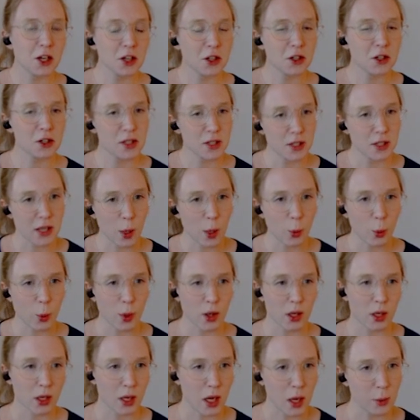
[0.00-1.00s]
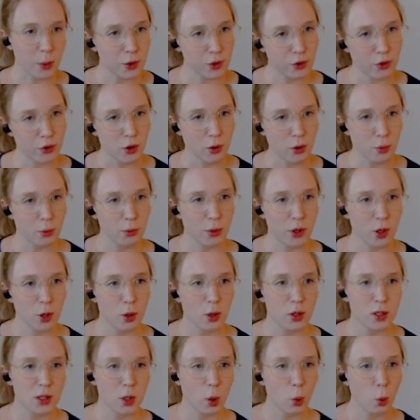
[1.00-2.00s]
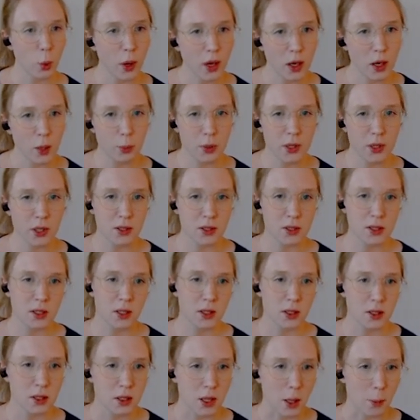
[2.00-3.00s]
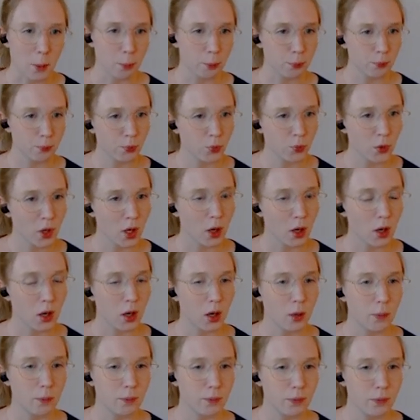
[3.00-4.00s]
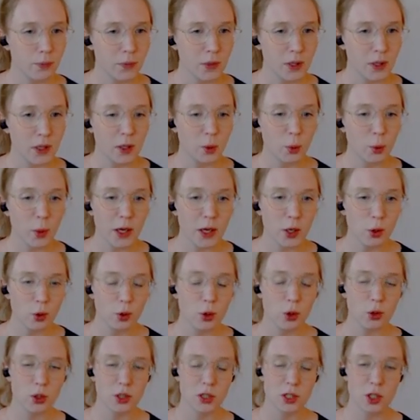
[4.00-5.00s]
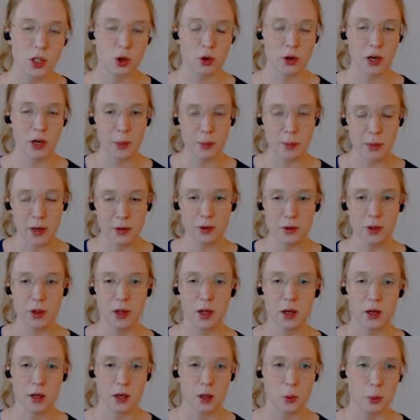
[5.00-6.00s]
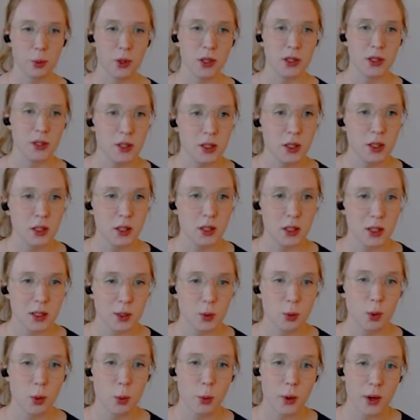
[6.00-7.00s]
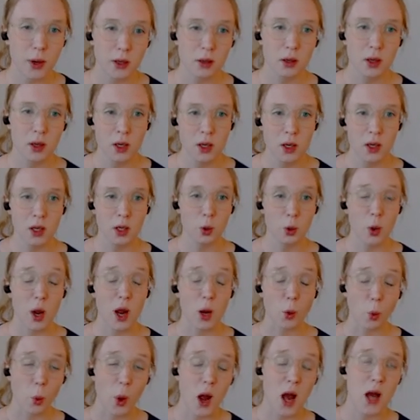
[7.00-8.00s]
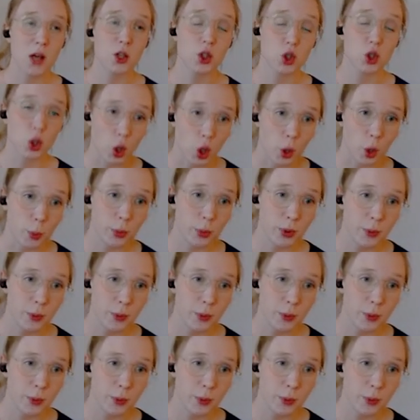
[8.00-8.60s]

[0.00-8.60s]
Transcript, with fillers: understand where that comes from because, in a way, a PLC is dumb. Um, in a way, you could describe everything that a PLC does with, well, you had one job.